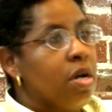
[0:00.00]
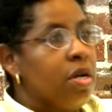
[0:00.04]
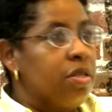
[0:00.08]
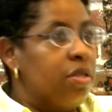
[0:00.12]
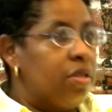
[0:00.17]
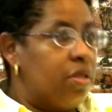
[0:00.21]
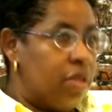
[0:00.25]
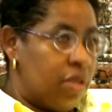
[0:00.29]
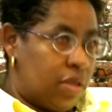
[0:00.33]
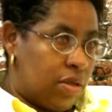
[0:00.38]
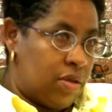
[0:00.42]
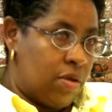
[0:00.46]

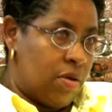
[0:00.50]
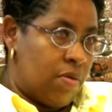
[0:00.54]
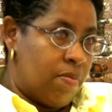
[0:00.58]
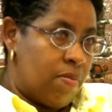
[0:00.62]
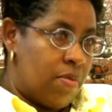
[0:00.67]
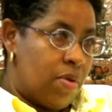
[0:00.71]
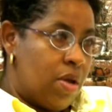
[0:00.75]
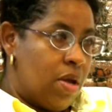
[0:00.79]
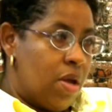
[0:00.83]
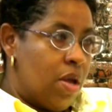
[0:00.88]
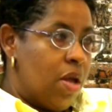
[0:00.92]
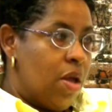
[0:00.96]
system.
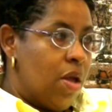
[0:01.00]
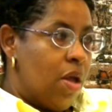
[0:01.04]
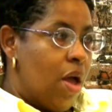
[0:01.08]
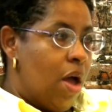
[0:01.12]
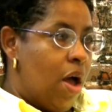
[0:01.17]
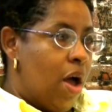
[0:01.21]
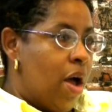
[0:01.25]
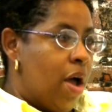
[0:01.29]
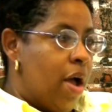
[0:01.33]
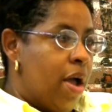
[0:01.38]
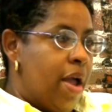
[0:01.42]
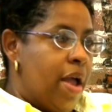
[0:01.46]

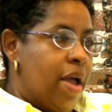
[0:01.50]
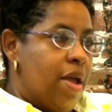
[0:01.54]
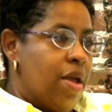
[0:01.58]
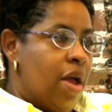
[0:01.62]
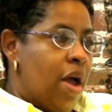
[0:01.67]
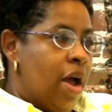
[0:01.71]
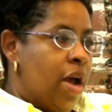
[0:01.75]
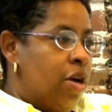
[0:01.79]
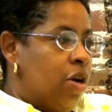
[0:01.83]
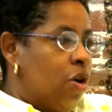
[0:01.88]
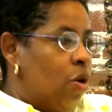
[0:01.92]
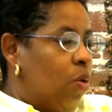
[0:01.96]

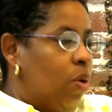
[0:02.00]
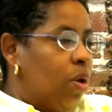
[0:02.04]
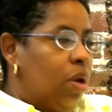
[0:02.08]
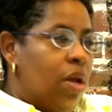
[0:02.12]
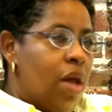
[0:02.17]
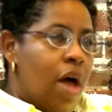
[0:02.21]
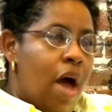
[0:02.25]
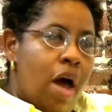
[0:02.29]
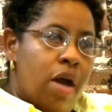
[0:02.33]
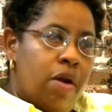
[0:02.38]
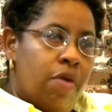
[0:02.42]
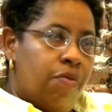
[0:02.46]
I know a
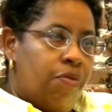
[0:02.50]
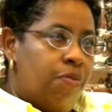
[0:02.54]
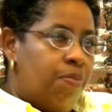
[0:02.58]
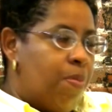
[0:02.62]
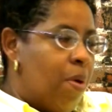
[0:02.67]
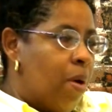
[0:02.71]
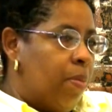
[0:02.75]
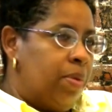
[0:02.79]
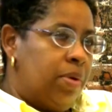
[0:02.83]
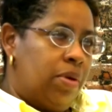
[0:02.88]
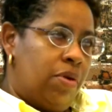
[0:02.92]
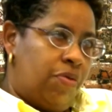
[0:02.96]
lot of
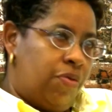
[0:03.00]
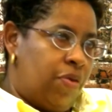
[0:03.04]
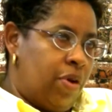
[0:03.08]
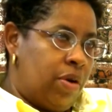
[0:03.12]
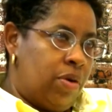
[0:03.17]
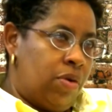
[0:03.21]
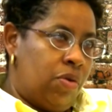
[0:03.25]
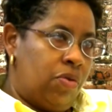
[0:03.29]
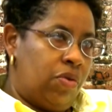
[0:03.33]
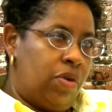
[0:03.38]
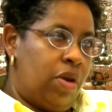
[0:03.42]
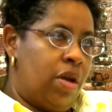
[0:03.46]
public
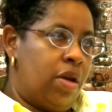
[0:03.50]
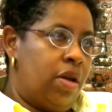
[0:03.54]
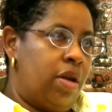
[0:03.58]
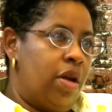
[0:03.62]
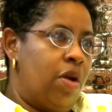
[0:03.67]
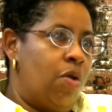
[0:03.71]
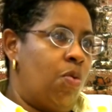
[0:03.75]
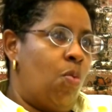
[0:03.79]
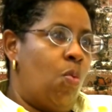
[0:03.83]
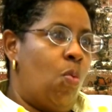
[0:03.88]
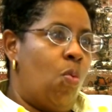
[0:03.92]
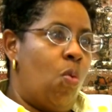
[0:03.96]
defenders and
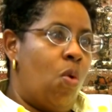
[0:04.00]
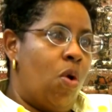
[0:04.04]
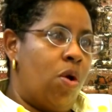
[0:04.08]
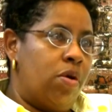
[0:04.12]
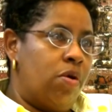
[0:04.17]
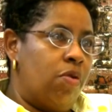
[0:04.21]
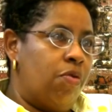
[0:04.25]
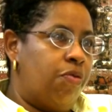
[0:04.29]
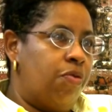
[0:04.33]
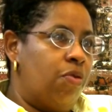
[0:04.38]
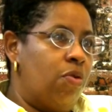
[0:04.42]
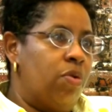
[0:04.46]
they're
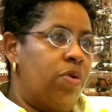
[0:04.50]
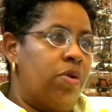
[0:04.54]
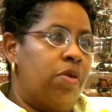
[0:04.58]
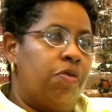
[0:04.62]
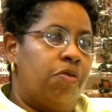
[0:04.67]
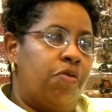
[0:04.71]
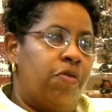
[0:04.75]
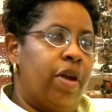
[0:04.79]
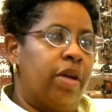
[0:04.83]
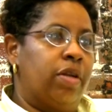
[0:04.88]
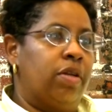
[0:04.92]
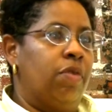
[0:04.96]
wonderful and
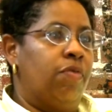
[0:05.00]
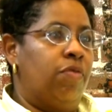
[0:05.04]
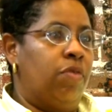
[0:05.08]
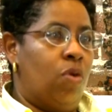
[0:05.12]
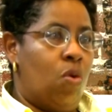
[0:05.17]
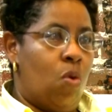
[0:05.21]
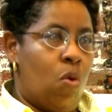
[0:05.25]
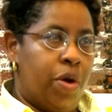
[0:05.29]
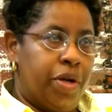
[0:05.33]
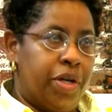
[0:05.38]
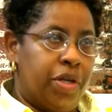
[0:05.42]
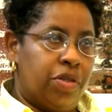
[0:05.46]
effective
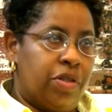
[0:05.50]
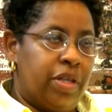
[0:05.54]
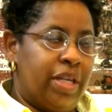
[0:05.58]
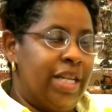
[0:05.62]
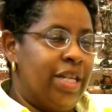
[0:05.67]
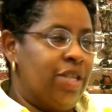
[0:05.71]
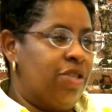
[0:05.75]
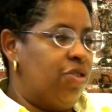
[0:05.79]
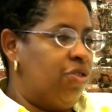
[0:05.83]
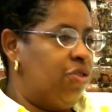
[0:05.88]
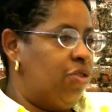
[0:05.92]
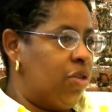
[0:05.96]
lawyers.
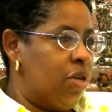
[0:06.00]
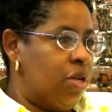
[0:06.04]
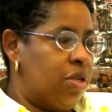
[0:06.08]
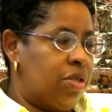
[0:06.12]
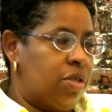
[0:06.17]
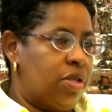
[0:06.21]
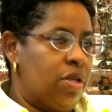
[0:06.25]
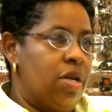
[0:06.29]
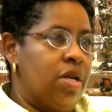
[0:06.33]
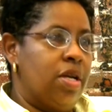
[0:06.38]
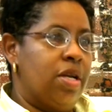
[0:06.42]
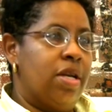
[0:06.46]
It's
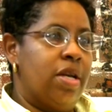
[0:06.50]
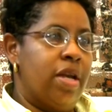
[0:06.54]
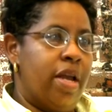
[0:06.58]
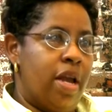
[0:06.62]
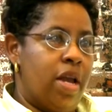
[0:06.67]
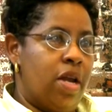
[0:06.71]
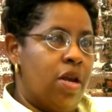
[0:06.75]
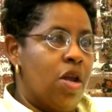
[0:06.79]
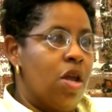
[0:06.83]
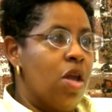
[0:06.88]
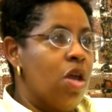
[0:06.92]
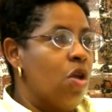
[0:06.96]
just,
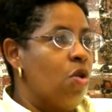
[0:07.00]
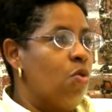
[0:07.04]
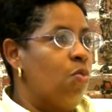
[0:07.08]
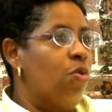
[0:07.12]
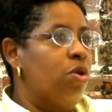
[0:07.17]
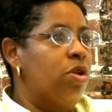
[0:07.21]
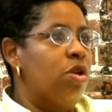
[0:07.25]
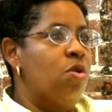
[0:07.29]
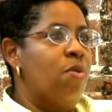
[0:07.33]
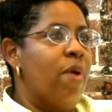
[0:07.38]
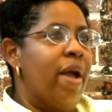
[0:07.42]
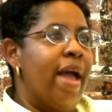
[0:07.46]
again,
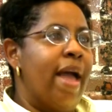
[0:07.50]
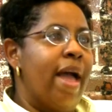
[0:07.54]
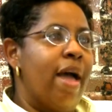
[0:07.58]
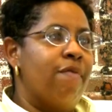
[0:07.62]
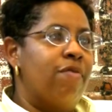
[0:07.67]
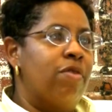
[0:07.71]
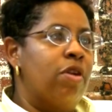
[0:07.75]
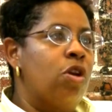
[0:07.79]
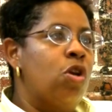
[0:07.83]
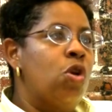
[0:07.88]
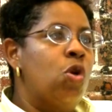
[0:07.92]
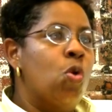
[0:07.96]
when you
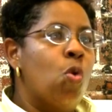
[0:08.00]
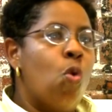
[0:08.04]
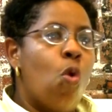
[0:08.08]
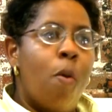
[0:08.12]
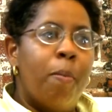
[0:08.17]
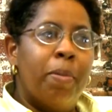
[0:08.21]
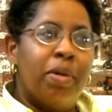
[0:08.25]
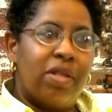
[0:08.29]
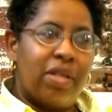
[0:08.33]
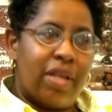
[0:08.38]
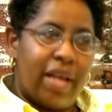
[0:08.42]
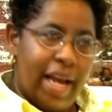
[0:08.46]
have an
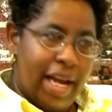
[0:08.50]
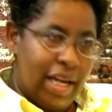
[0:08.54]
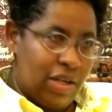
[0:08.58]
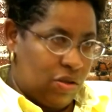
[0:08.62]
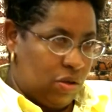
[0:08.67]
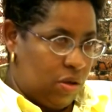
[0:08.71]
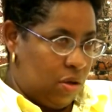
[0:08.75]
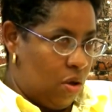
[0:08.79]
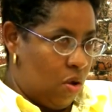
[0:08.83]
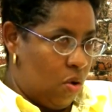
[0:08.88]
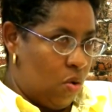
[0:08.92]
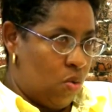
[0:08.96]
enormous
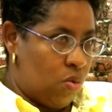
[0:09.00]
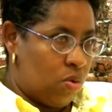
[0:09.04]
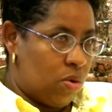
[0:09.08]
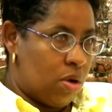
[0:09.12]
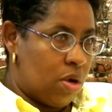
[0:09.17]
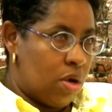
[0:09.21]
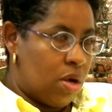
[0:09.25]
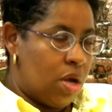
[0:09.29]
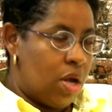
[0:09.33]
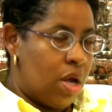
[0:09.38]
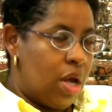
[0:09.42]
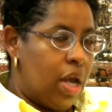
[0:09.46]
caseload,
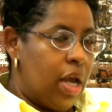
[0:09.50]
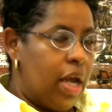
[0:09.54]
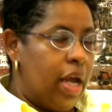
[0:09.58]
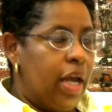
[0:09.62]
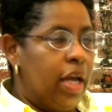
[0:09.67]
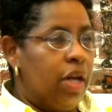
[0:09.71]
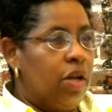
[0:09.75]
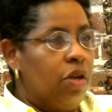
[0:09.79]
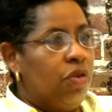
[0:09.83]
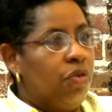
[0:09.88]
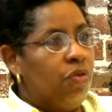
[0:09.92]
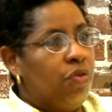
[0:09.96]

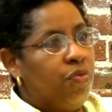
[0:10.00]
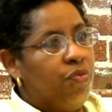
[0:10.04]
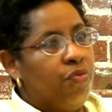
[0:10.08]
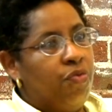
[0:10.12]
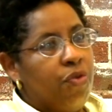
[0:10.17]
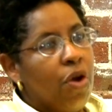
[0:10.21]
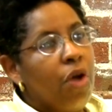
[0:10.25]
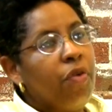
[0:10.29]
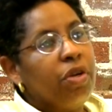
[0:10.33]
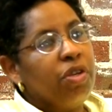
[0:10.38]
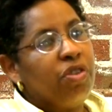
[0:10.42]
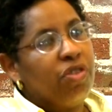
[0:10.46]
it is
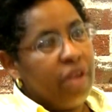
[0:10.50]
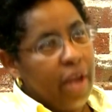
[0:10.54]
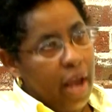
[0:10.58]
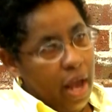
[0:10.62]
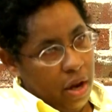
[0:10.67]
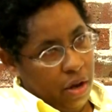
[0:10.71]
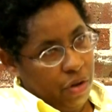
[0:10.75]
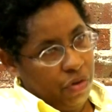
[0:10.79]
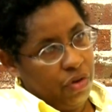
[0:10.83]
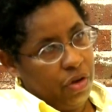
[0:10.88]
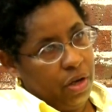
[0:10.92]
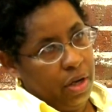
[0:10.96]
very
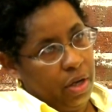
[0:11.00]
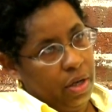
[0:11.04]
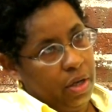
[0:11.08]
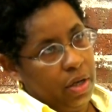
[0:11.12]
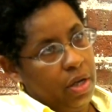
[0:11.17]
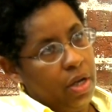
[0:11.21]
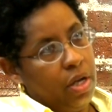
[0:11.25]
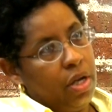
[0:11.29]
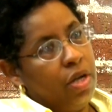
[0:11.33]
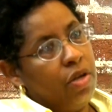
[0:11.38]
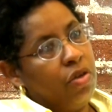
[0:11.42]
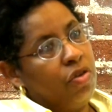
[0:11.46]
challenging
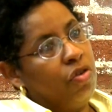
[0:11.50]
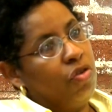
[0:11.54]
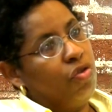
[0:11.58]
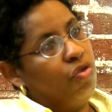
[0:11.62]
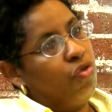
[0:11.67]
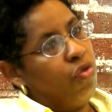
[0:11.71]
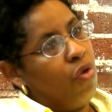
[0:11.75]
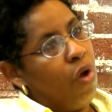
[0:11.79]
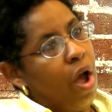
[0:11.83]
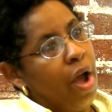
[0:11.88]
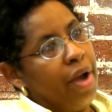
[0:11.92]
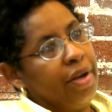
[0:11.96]
to
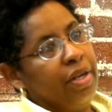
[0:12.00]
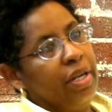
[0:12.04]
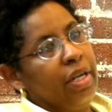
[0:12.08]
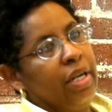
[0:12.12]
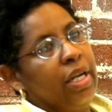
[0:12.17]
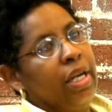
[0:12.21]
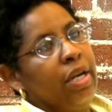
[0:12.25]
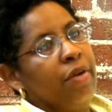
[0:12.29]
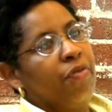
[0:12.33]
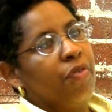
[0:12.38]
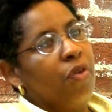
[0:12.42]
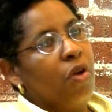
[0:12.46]
try to
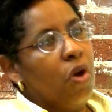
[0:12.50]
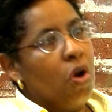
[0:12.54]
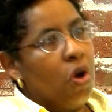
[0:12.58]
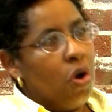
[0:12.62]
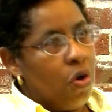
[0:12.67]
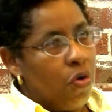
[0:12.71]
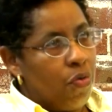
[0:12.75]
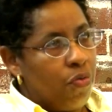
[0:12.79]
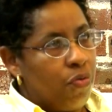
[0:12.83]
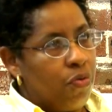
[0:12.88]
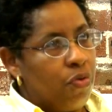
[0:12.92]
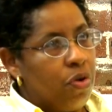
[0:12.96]
give
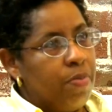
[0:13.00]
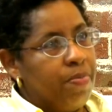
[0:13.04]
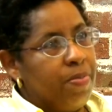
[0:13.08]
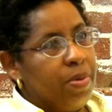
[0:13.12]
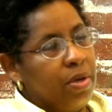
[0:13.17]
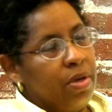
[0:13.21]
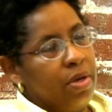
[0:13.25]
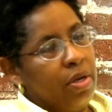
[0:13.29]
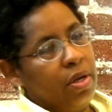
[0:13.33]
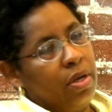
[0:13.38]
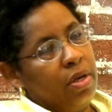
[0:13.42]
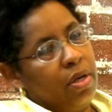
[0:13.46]
every
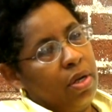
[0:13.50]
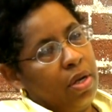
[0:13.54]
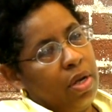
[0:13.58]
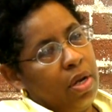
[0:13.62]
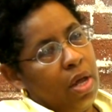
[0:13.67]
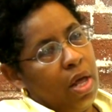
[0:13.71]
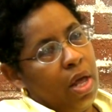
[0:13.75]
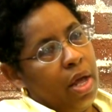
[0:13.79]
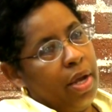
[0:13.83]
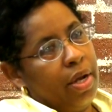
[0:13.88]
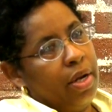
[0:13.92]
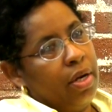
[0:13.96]
particular
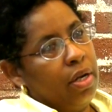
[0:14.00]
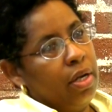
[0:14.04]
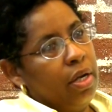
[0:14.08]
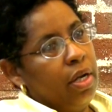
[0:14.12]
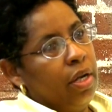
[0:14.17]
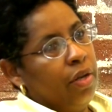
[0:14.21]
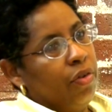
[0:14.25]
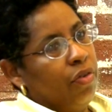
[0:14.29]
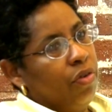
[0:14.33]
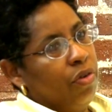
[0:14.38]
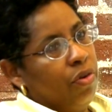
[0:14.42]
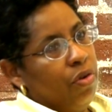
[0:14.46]
client
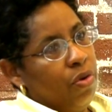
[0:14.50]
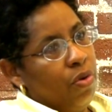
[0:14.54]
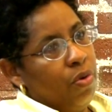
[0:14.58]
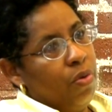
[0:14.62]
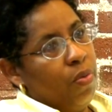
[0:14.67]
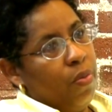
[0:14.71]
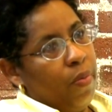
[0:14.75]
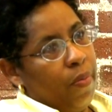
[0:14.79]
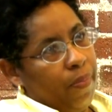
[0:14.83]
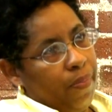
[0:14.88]
its due.